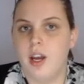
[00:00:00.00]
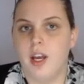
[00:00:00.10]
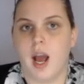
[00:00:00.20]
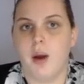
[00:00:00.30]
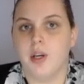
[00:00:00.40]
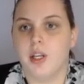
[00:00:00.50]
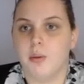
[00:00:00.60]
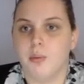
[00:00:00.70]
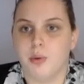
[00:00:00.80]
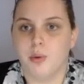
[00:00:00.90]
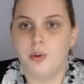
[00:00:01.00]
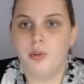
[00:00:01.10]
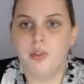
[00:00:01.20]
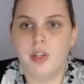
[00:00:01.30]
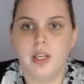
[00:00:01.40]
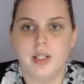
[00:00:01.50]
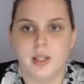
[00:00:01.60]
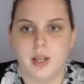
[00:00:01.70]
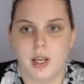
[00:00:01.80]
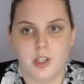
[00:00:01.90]
and how it could improve the
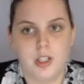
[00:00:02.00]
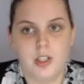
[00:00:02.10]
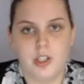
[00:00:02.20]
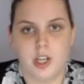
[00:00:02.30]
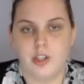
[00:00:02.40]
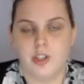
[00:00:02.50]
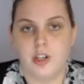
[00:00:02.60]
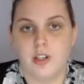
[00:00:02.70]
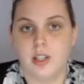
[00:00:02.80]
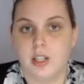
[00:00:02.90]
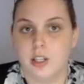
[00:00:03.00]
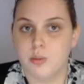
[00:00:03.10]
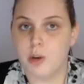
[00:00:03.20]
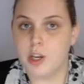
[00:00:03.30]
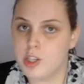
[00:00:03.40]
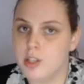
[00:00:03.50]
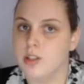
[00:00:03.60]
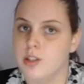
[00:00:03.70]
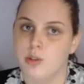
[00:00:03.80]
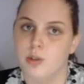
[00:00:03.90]
intonation, gestures, and expression
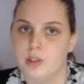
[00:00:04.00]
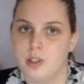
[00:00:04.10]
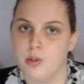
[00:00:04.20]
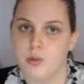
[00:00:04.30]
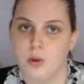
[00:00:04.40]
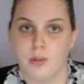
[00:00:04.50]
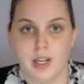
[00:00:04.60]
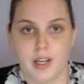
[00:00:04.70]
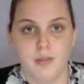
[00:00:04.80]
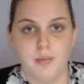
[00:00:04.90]
that students use while reading.